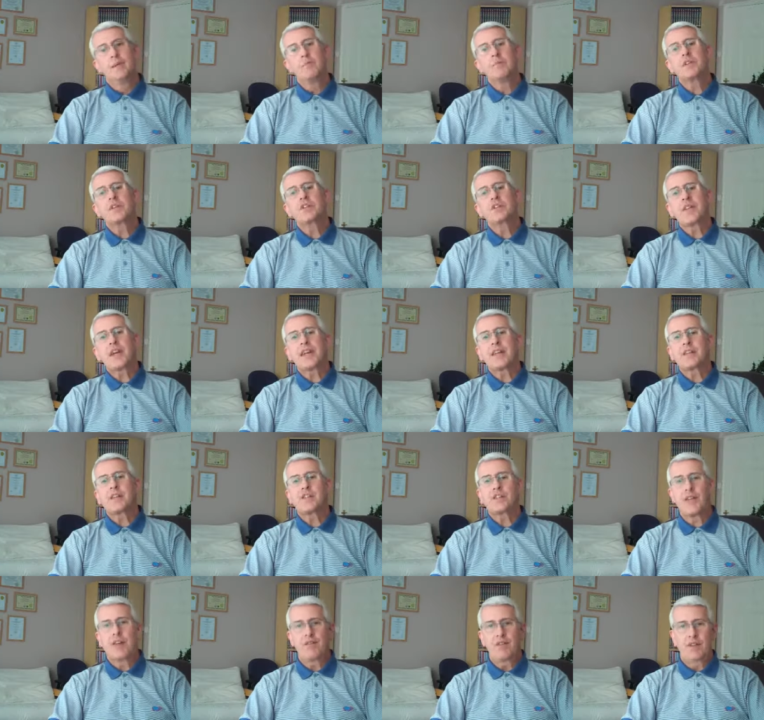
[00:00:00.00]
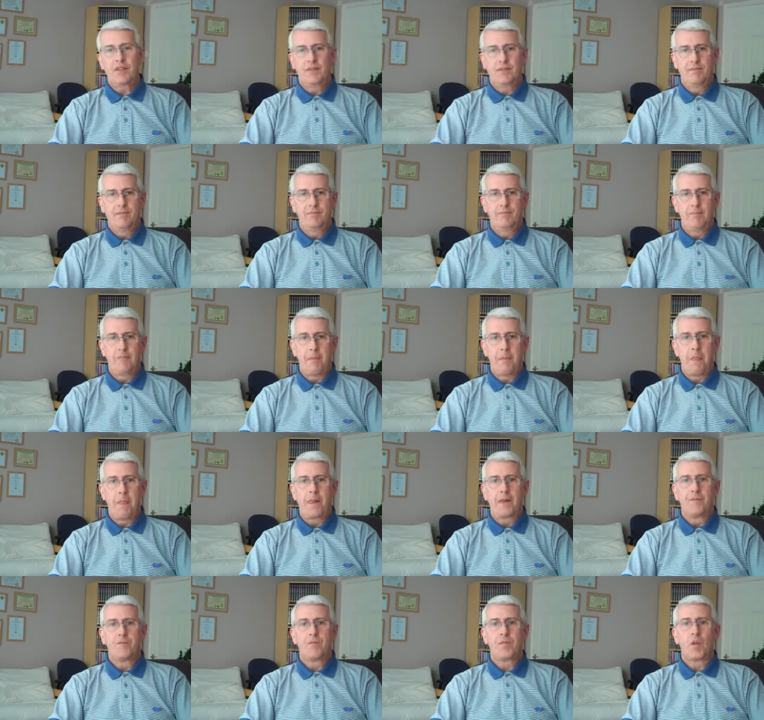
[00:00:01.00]
Mistake 7.
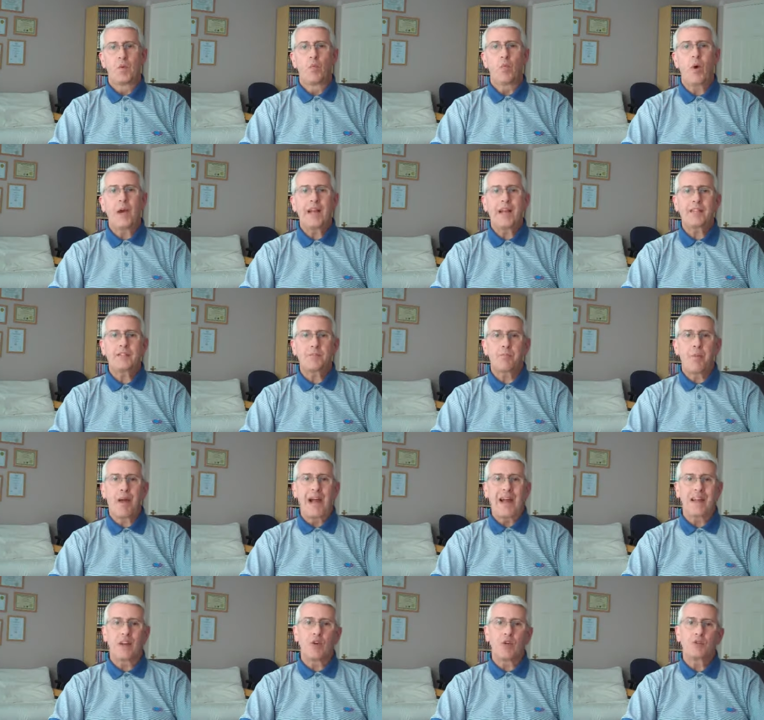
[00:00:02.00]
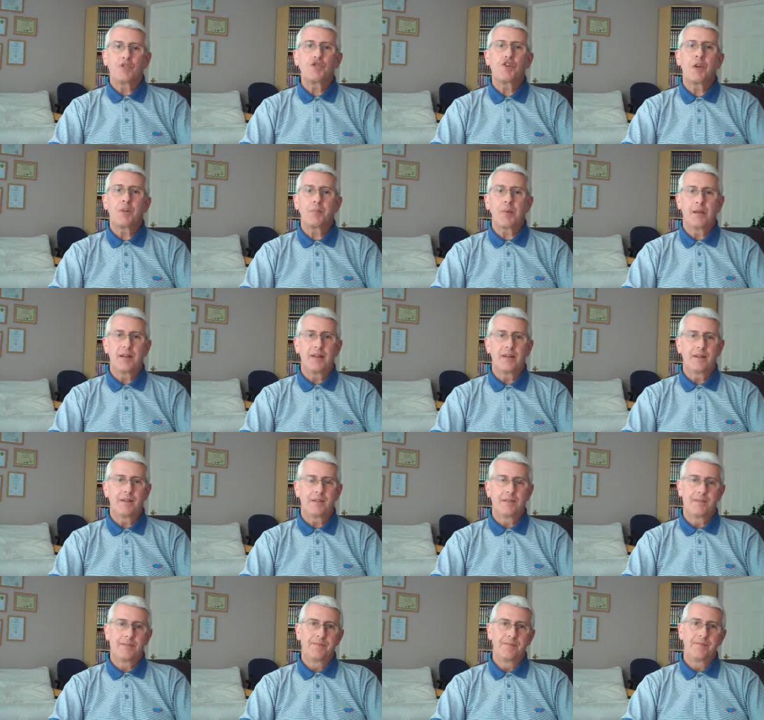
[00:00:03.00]
Weight back on chipping.
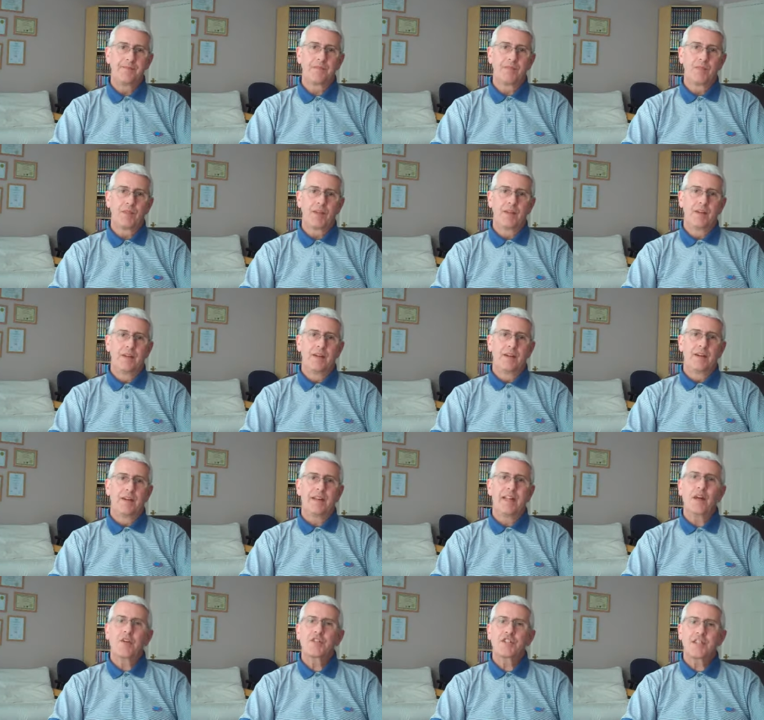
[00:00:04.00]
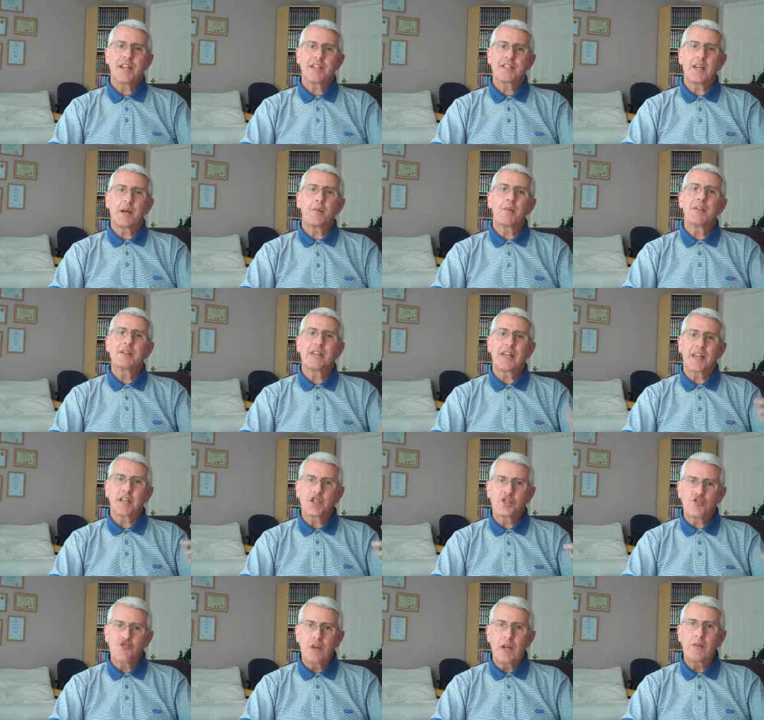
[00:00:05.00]
Now setup is
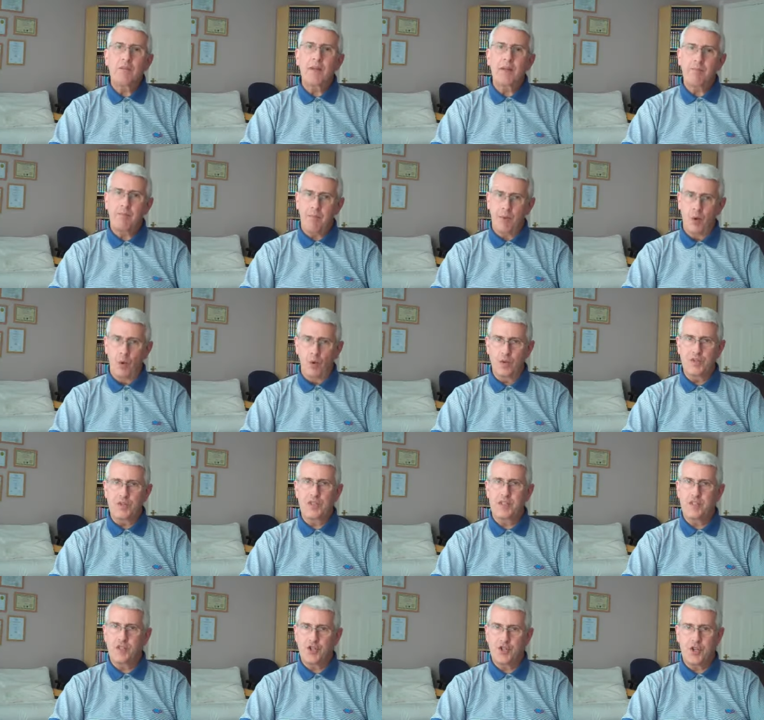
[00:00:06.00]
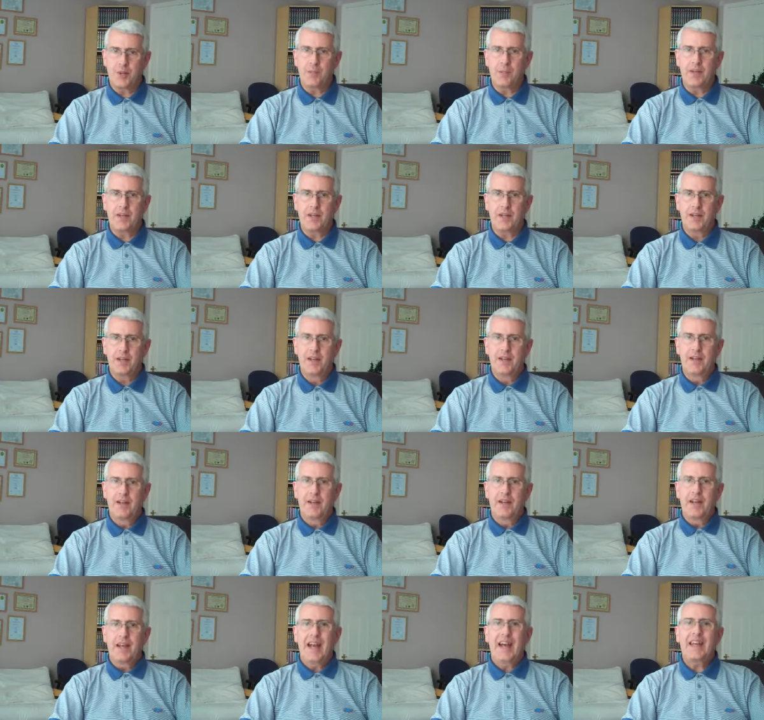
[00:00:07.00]
extremely important in chipping,
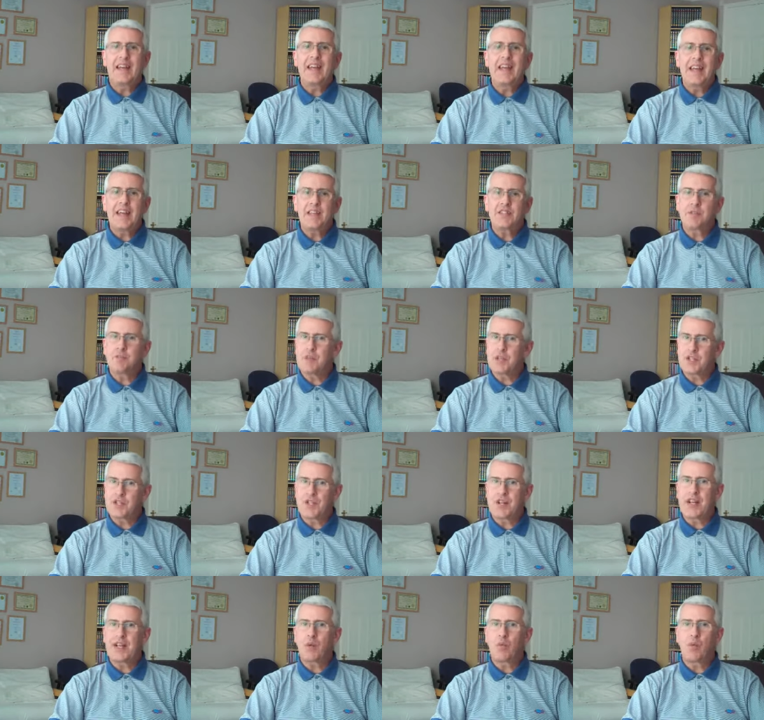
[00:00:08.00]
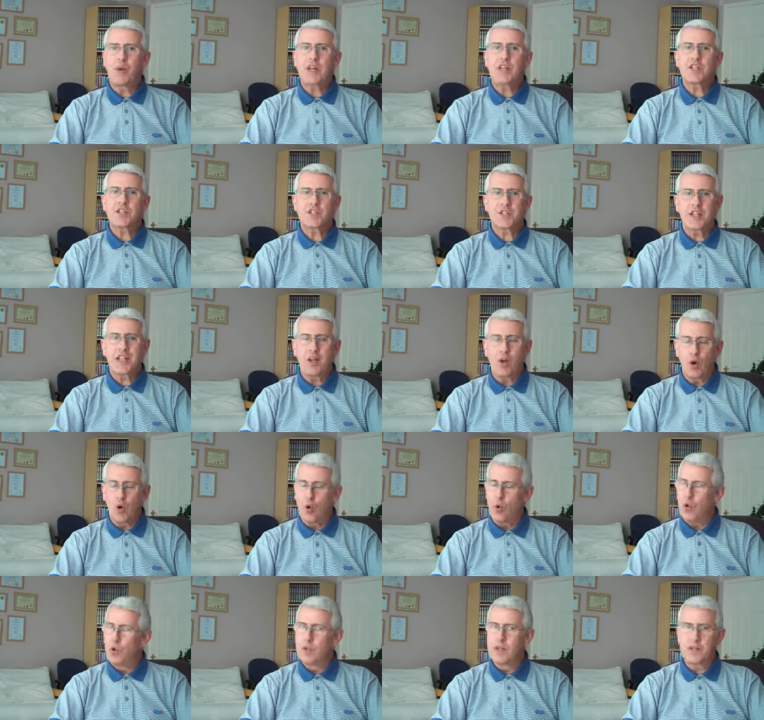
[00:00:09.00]
and here's a mistake we see
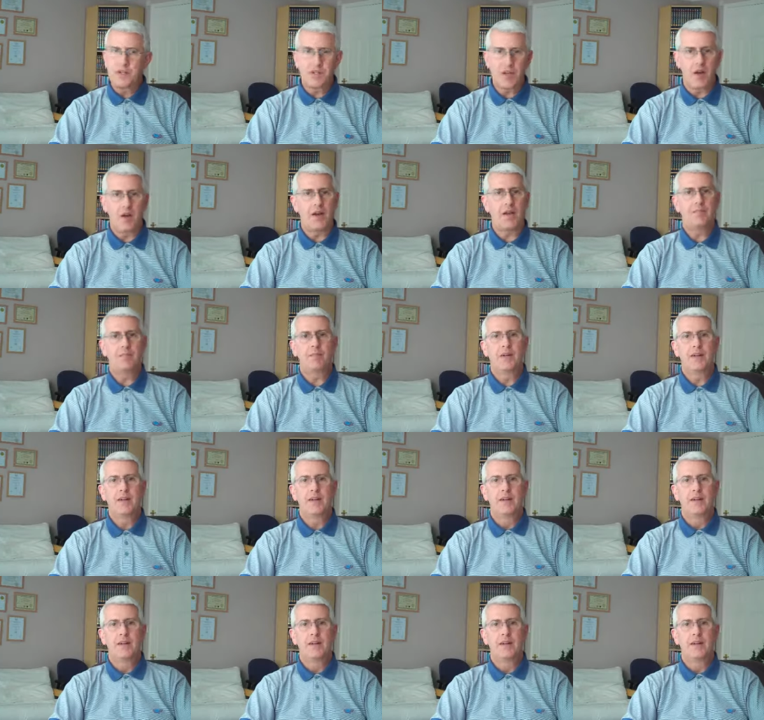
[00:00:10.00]
all the time.